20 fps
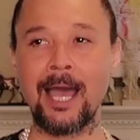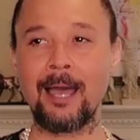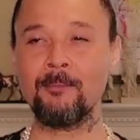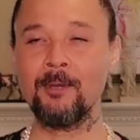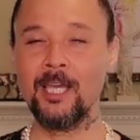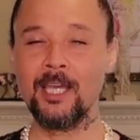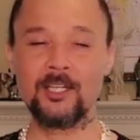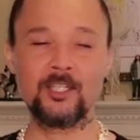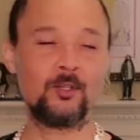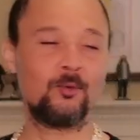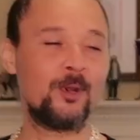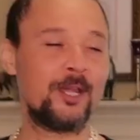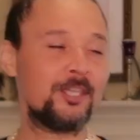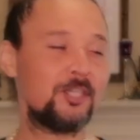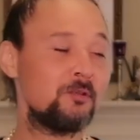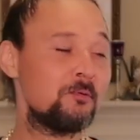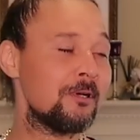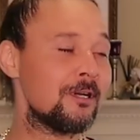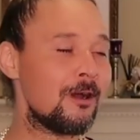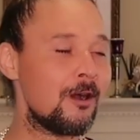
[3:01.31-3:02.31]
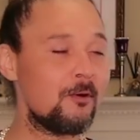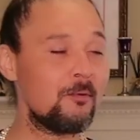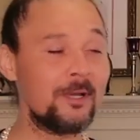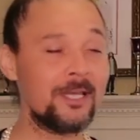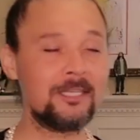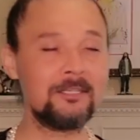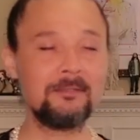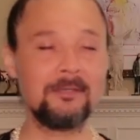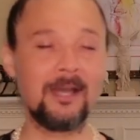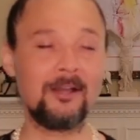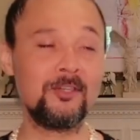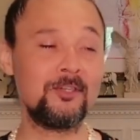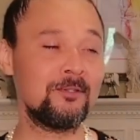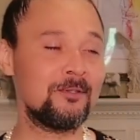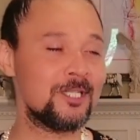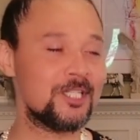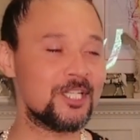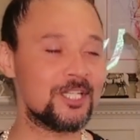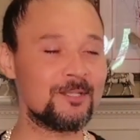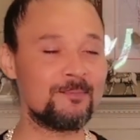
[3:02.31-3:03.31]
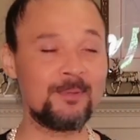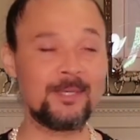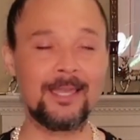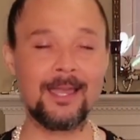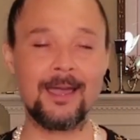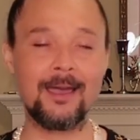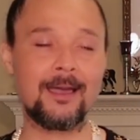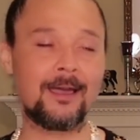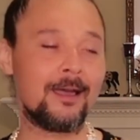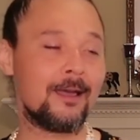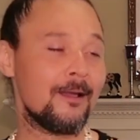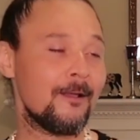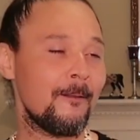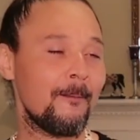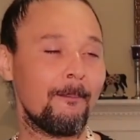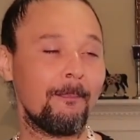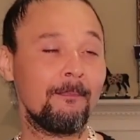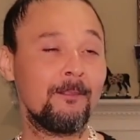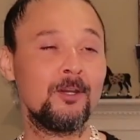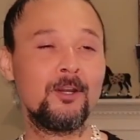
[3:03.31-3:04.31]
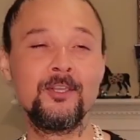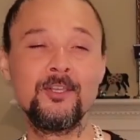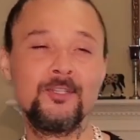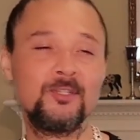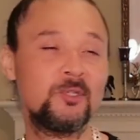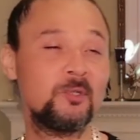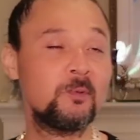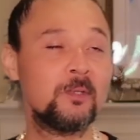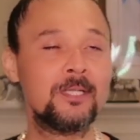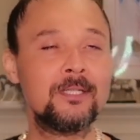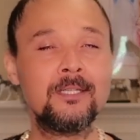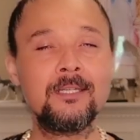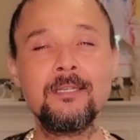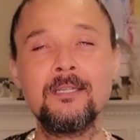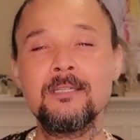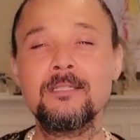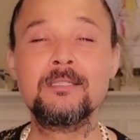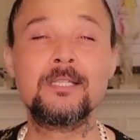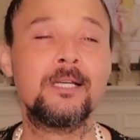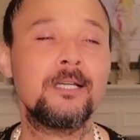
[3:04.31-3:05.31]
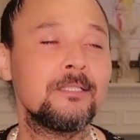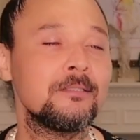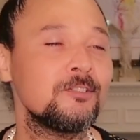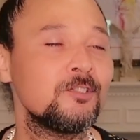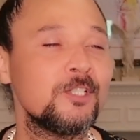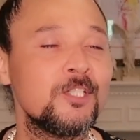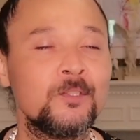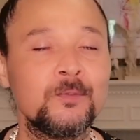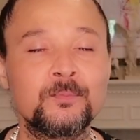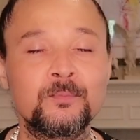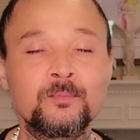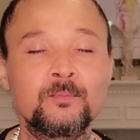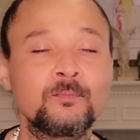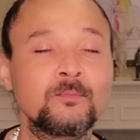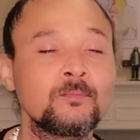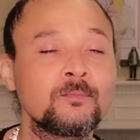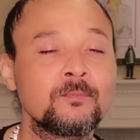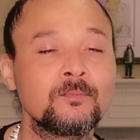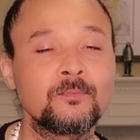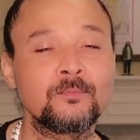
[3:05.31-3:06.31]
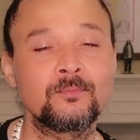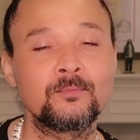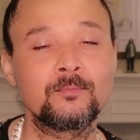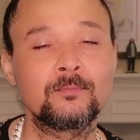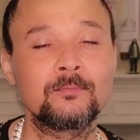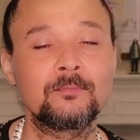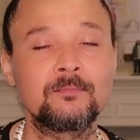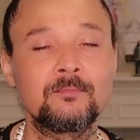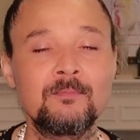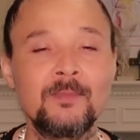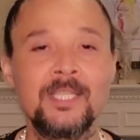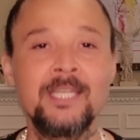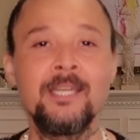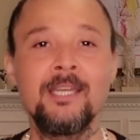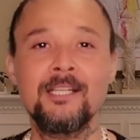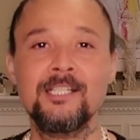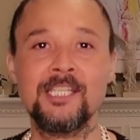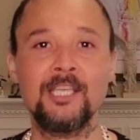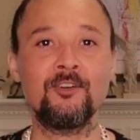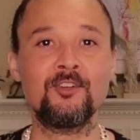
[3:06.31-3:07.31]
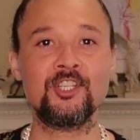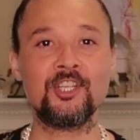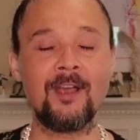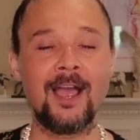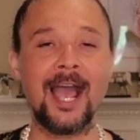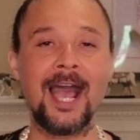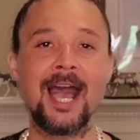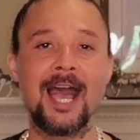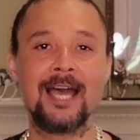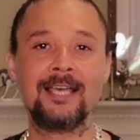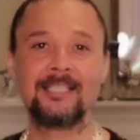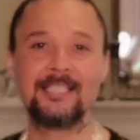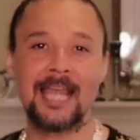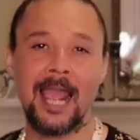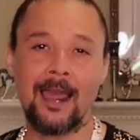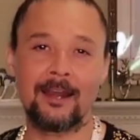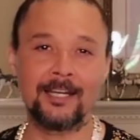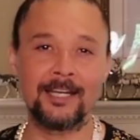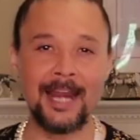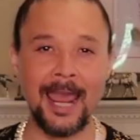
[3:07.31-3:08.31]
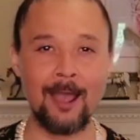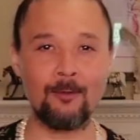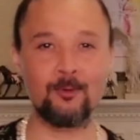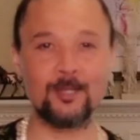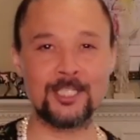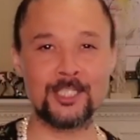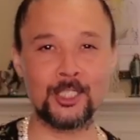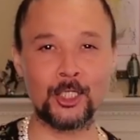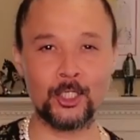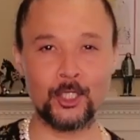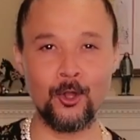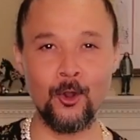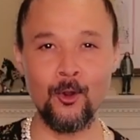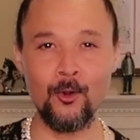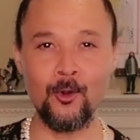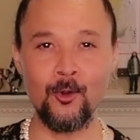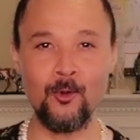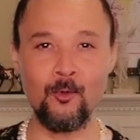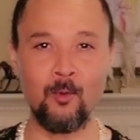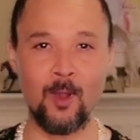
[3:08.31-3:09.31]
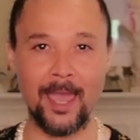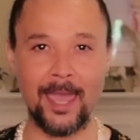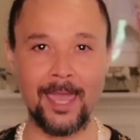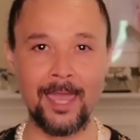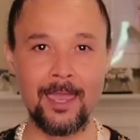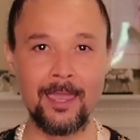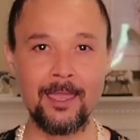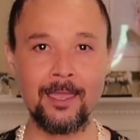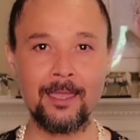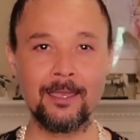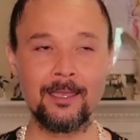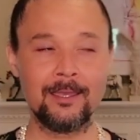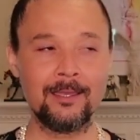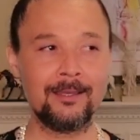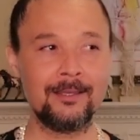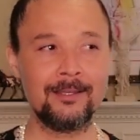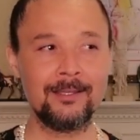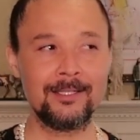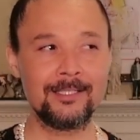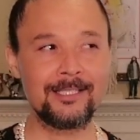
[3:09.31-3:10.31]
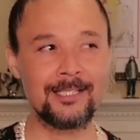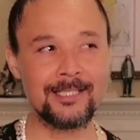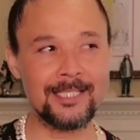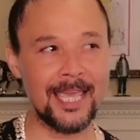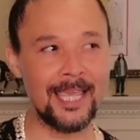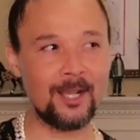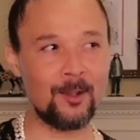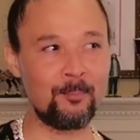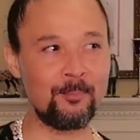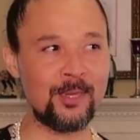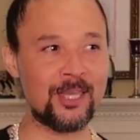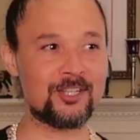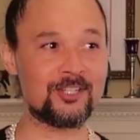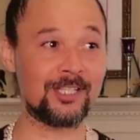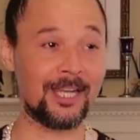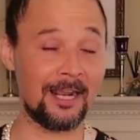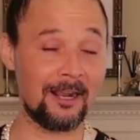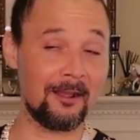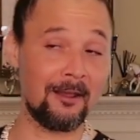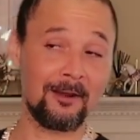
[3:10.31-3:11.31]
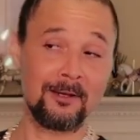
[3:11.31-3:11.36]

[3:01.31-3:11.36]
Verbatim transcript: hop to where you would always, you know, you would just be high. You know, you do one of these, you know. Tilt your eyes down, and that was the cool way to take a picture, like,